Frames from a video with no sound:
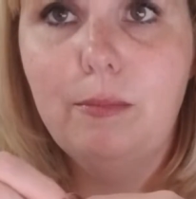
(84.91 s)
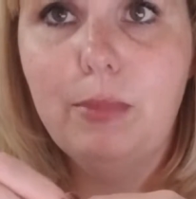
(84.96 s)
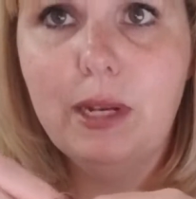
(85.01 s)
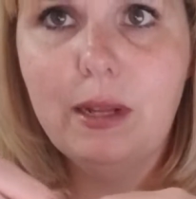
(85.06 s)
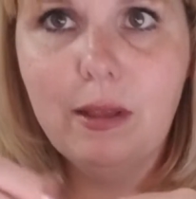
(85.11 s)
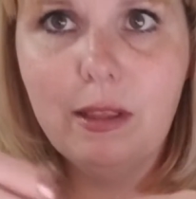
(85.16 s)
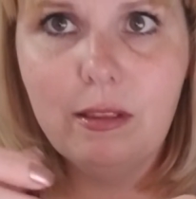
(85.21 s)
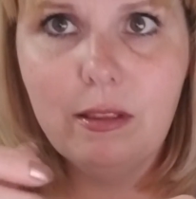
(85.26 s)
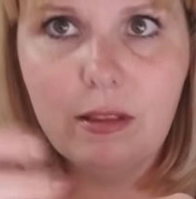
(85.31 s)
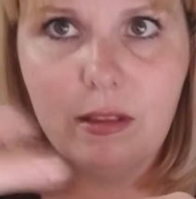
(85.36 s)
But
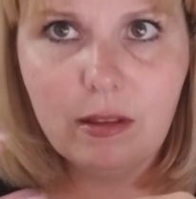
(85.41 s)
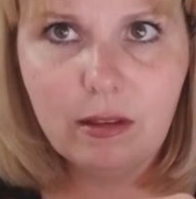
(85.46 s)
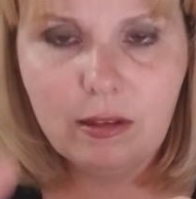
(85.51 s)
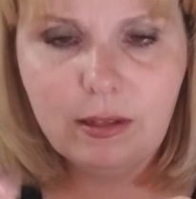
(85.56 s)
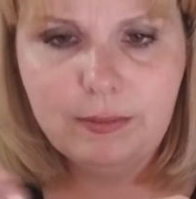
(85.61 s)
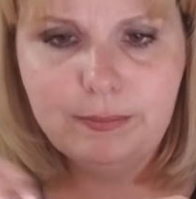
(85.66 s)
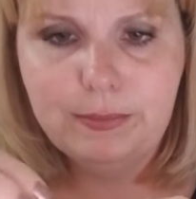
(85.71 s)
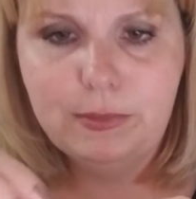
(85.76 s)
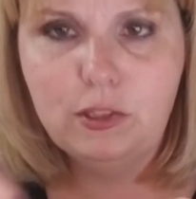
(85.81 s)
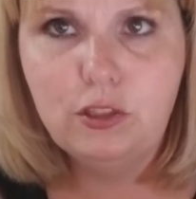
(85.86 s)
as,
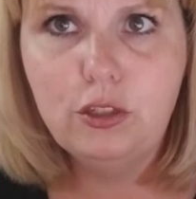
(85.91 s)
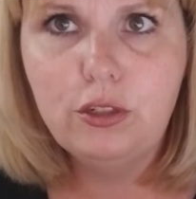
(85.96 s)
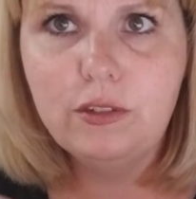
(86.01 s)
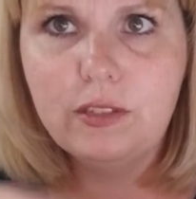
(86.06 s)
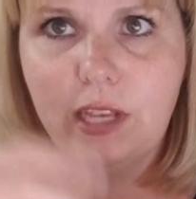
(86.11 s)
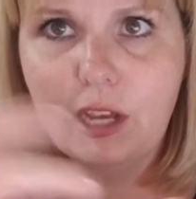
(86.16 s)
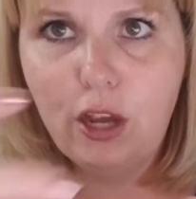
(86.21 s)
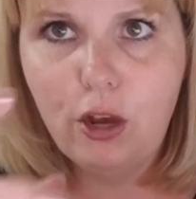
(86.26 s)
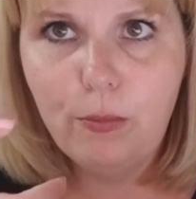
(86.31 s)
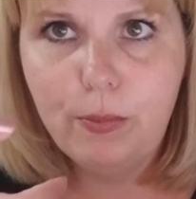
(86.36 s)
as soon as
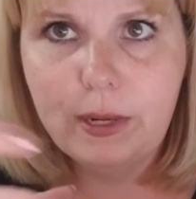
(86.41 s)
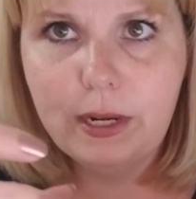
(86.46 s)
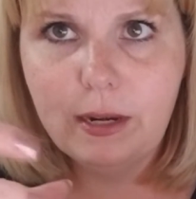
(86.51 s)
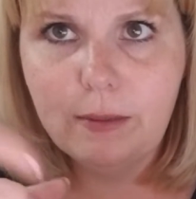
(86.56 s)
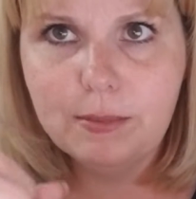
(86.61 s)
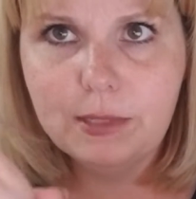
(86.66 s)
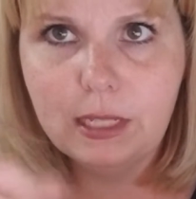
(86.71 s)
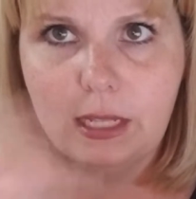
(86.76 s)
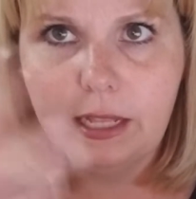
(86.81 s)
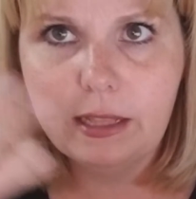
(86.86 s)
I open it
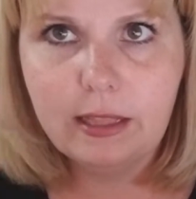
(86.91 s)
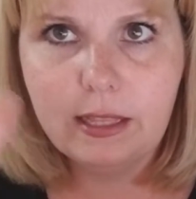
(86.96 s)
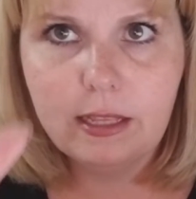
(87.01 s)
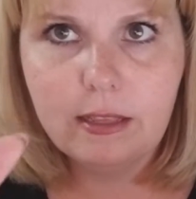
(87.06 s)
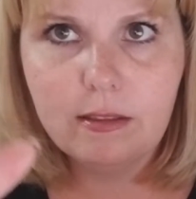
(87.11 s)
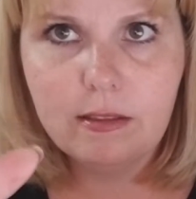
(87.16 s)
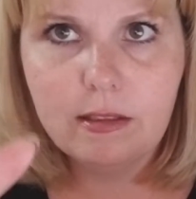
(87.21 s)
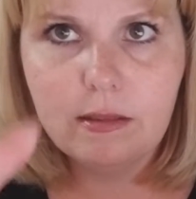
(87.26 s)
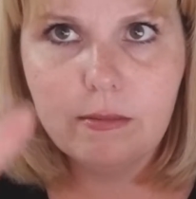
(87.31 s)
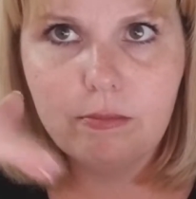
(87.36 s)
up to let
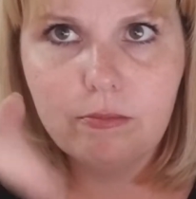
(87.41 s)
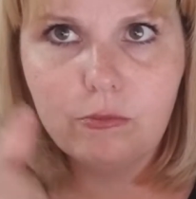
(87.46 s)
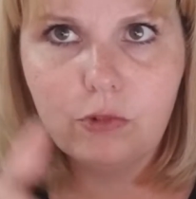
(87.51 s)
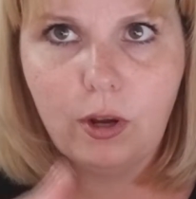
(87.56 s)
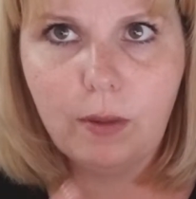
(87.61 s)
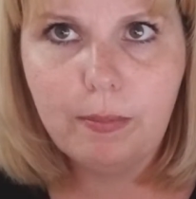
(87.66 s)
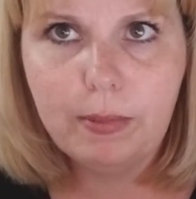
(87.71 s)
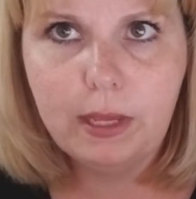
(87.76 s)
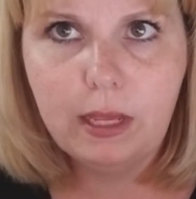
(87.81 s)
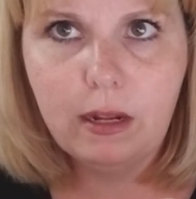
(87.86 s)
things
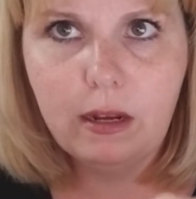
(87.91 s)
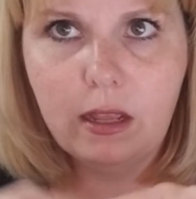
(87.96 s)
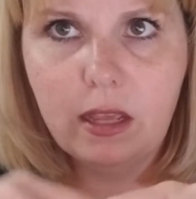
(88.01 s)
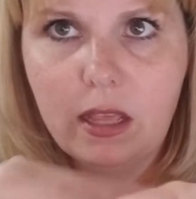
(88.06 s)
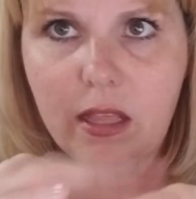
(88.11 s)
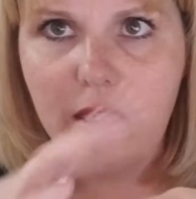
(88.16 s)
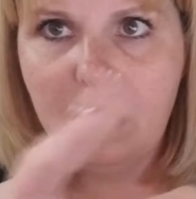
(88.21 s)
drop in,